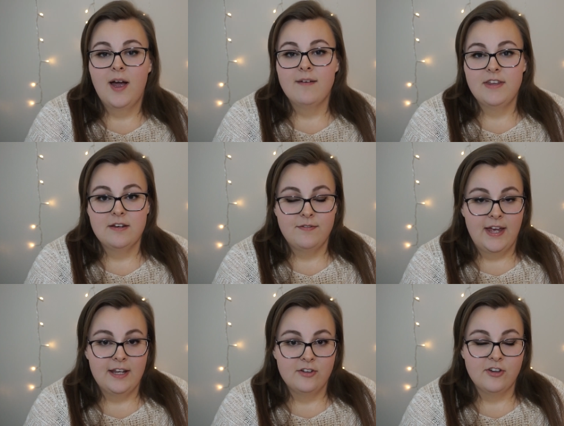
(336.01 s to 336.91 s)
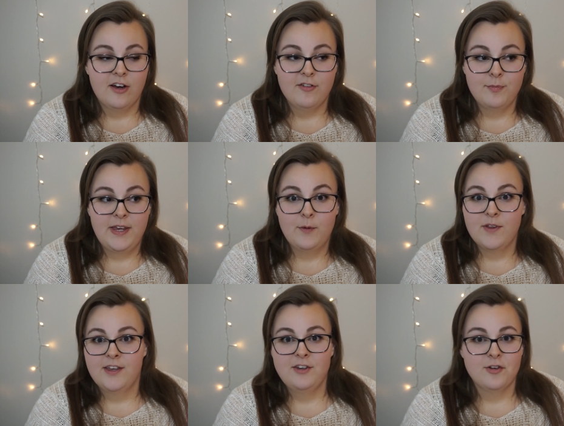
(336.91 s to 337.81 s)
have the advantage of being
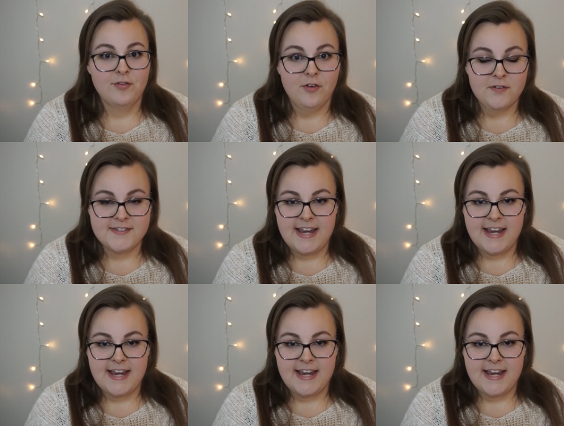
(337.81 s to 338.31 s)
within your first